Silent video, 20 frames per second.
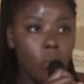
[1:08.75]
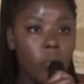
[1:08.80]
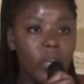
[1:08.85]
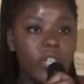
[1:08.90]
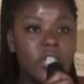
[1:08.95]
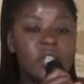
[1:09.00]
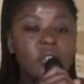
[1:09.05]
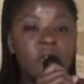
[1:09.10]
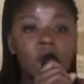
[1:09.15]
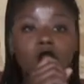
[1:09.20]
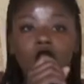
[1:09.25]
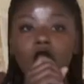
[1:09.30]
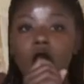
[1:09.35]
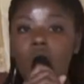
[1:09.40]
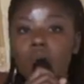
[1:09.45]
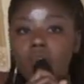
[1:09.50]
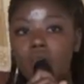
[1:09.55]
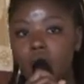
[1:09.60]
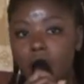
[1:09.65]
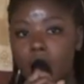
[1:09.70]
which is
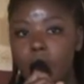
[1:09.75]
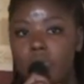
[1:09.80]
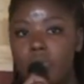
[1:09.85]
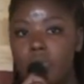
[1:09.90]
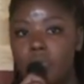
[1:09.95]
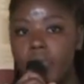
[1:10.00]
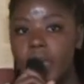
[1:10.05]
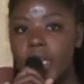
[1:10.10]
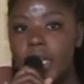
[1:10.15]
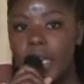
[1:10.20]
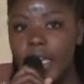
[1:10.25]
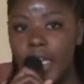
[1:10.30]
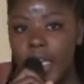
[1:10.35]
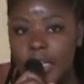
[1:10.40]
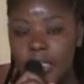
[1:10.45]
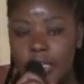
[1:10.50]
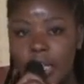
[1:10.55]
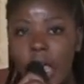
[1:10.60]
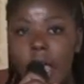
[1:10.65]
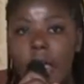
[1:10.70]
not supposed to be the
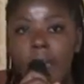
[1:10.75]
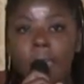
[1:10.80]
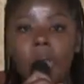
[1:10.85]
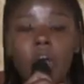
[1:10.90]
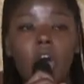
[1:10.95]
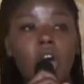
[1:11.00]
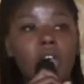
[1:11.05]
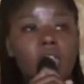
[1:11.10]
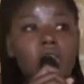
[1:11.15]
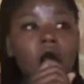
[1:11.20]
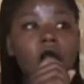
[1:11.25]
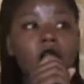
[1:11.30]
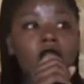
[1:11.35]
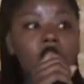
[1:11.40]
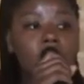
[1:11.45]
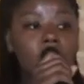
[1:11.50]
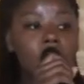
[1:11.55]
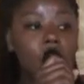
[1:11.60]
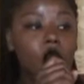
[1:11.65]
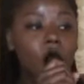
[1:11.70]
case because
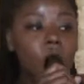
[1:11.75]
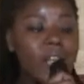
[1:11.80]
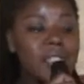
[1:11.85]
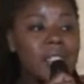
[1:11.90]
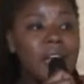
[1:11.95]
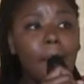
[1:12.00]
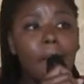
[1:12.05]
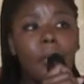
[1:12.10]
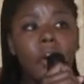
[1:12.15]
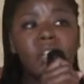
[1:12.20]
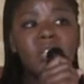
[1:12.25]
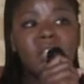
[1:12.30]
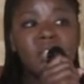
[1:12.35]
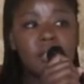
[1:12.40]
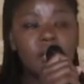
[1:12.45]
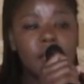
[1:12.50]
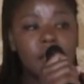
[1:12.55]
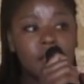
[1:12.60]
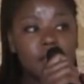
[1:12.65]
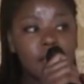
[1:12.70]
Waterborne
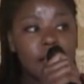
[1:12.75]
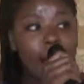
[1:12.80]
diseases